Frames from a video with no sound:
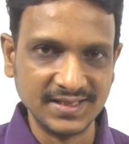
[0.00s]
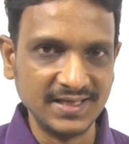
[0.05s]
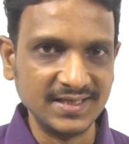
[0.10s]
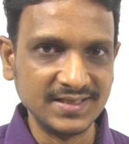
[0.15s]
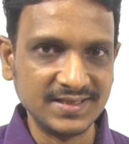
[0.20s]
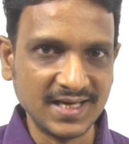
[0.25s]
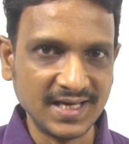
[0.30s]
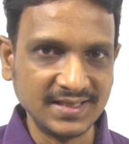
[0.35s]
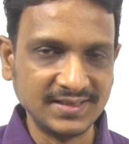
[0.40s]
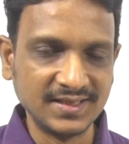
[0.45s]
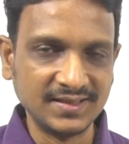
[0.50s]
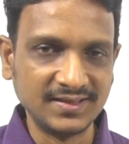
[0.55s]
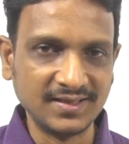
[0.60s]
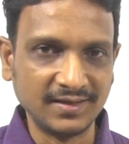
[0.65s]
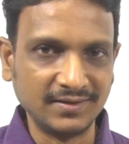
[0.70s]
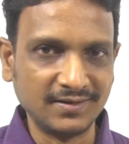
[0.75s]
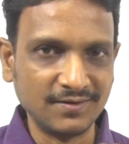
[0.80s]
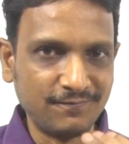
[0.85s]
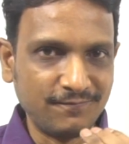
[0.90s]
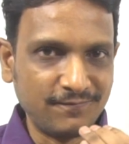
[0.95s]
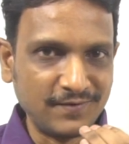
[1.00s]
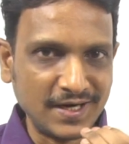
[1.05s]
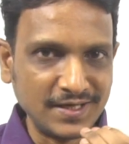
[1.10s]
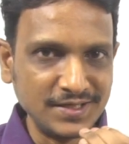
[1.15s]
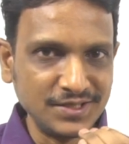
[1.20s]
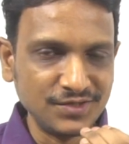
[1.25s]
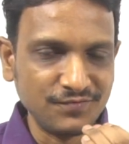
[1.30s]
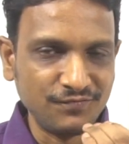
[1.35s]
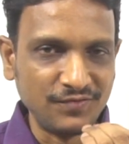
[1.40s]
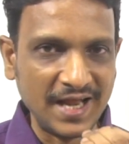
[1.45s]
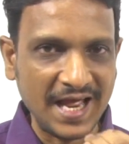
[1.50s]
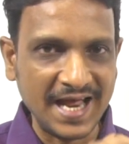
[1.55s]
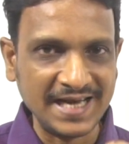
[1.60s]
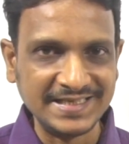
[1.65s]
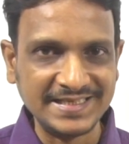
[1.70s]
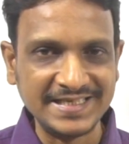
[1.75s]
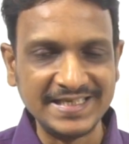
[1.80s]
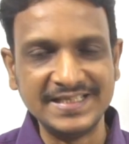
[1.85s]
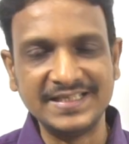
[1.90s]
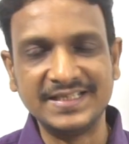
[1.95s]
Incisors are the front
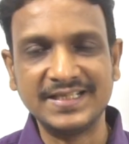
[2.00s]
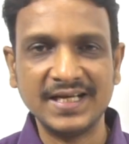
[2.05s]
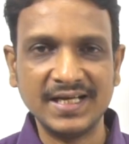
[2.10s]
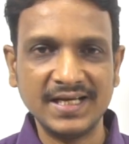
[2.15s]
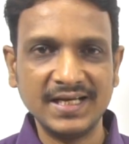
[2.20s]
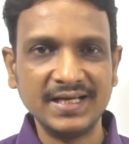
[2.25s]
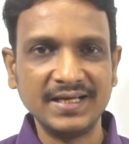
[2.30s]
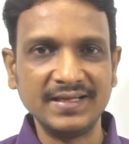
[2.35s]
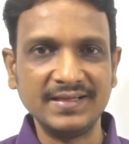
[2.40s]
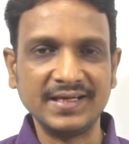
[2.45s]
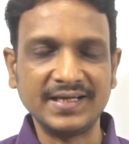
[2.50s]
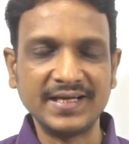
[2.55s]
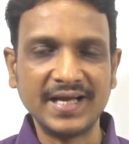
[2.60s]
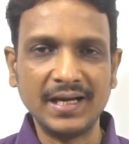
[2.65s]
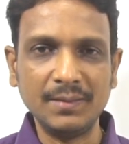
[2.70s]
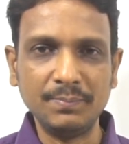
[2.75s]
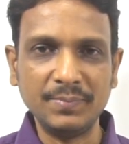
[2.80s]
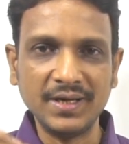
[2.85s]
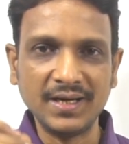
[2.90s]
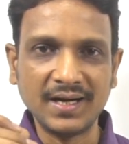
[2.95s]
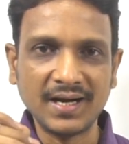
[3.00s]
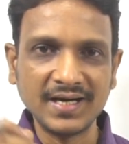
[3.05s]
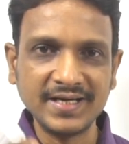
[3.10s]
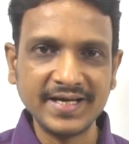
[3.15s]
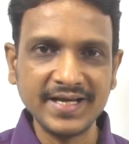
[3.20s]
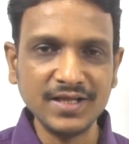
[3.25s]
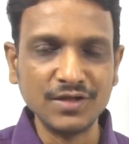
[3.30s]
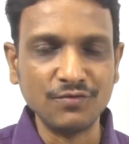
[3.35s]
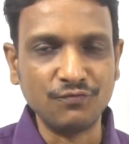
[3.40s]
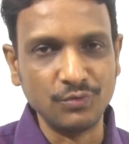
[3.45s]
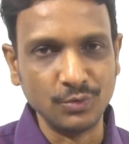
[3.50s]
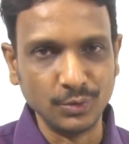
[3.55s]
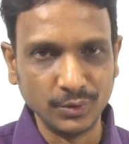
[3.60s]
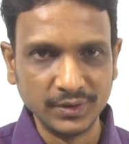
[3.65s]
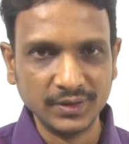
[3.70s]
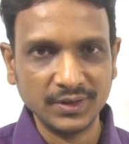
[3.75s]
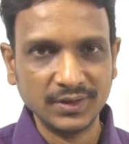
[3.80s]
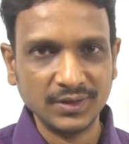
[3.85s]
flat teeth that help in cutting the food.